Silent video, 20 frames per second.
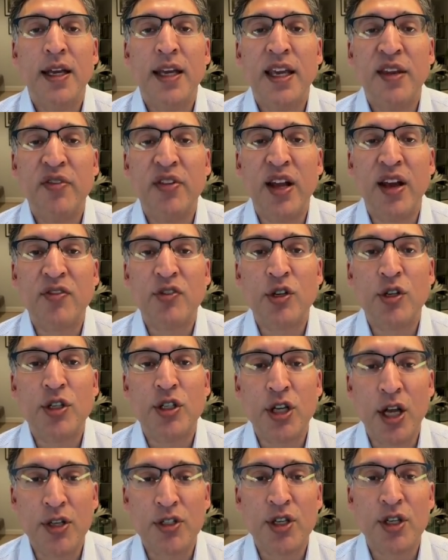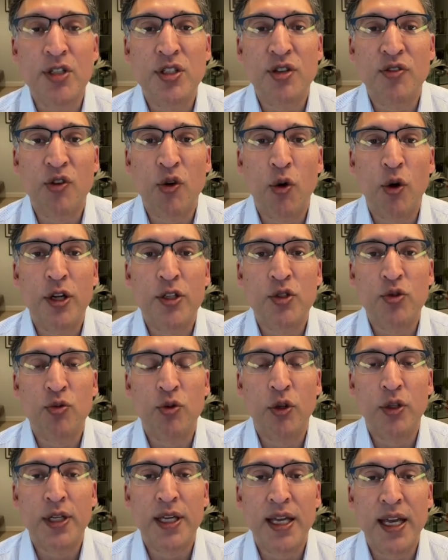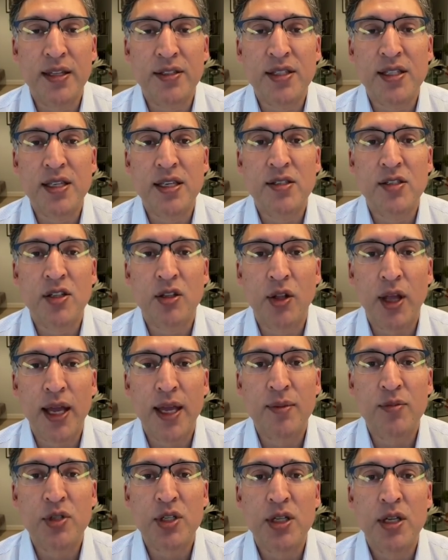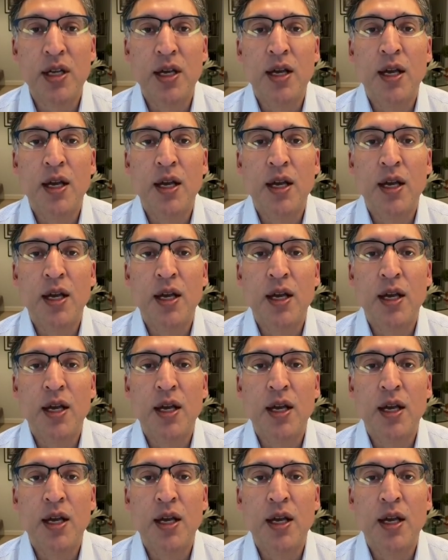even after dozens of courts ruled against these claims.